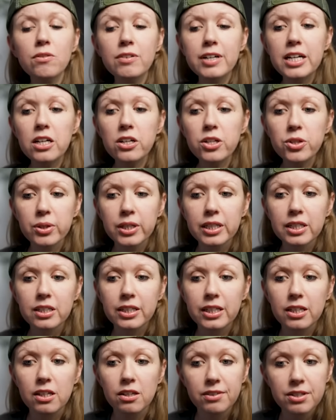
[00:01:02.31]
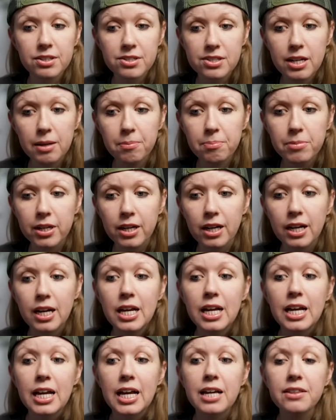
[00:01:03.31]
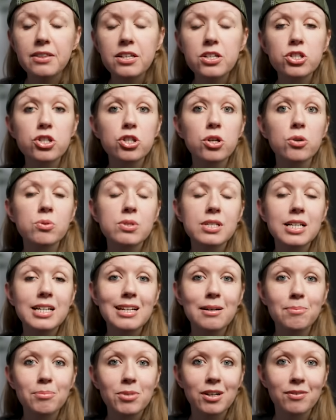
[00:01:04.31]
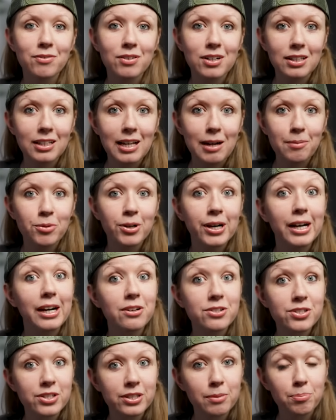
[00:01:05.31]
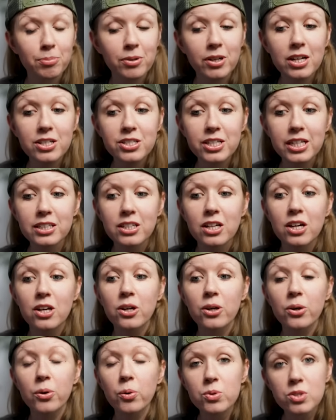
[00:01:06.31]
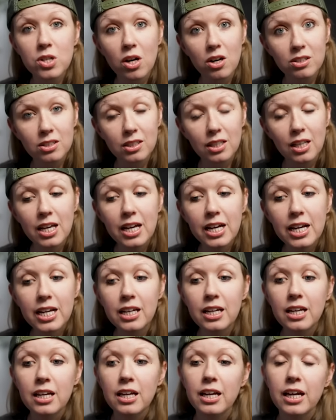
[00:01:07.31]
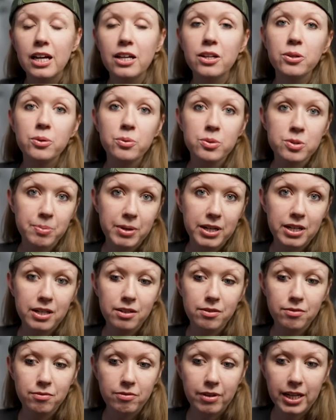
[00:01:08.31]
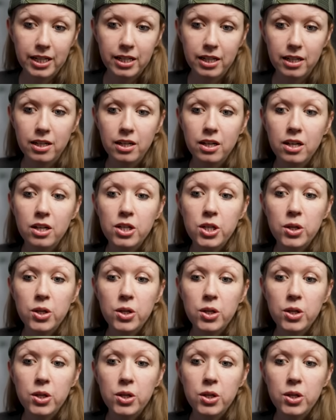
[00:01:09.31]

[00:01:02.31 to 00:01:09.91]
And over here, you can click on this number, and this shows the number of collaborators in the project, who's online, and who's been invited.